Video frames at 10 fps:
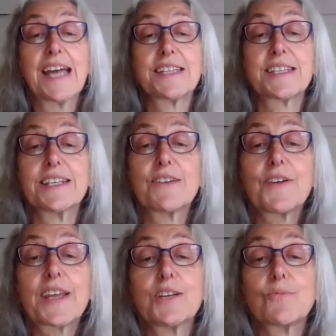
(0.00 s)
and
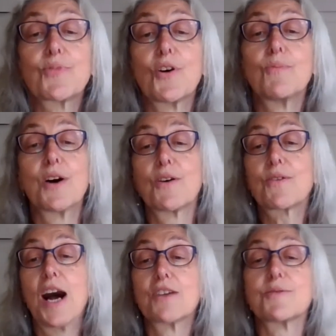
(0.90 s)
significant pro
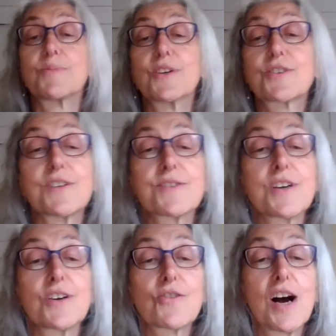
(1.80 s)
bono
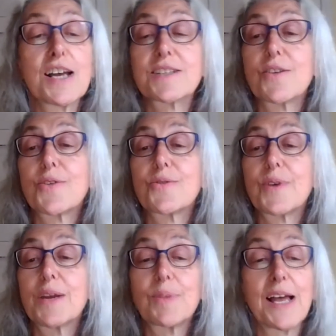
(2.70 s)
contributions across the
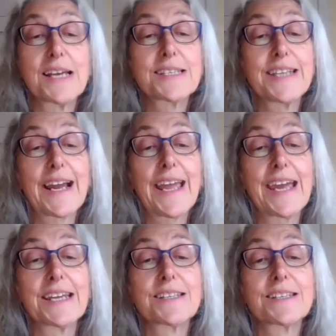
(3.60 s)
three plus
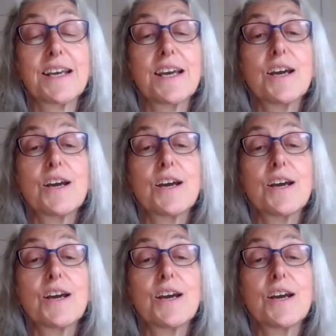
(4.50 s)
decades.